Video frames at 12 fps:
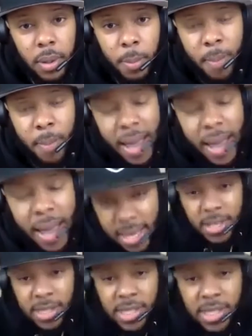Mikey
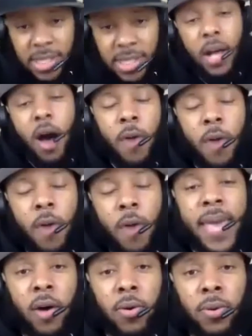Garcia called
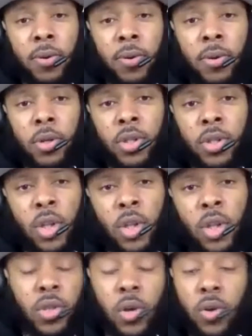me out.
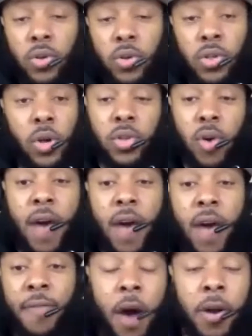So
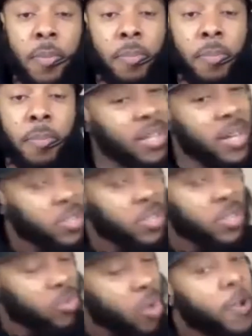I fought him. But
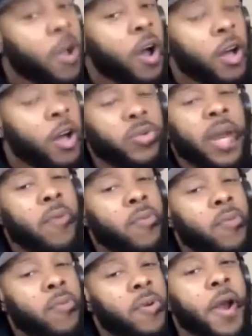Terence Crawford called you out
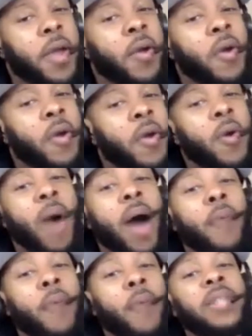at 140.
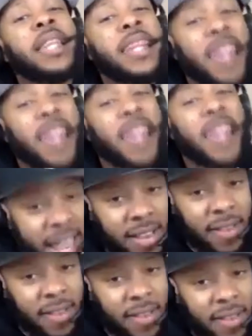Why wasn't that
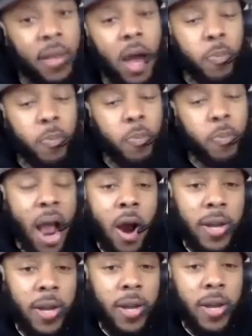a
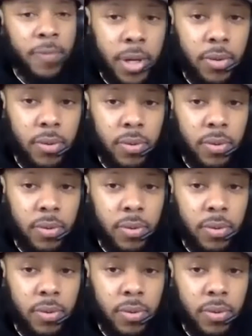priority for you?